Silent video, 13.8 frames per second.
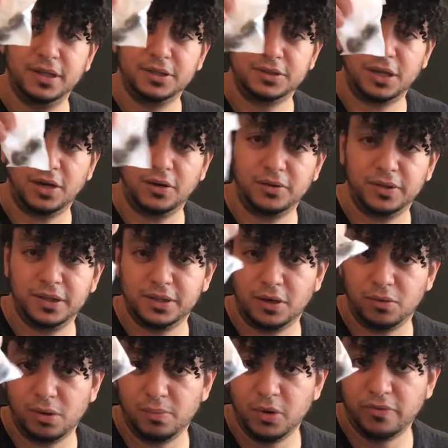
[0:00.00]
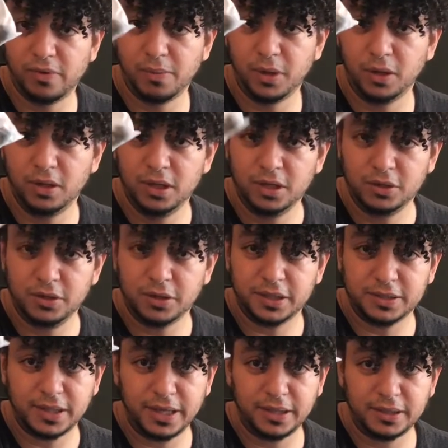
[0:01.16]
So these are removable. You can
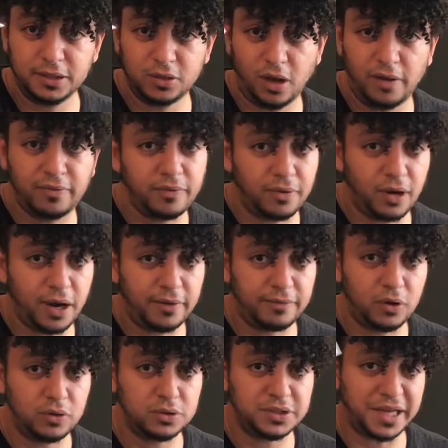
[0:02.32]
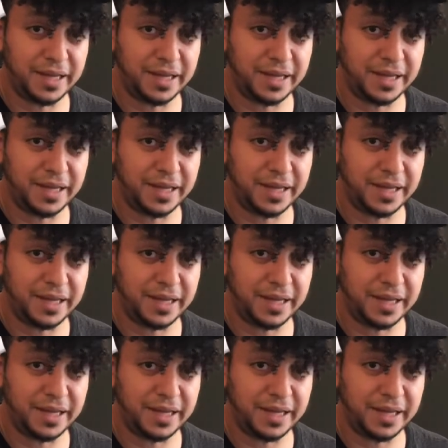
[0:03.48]
take these off of your headphones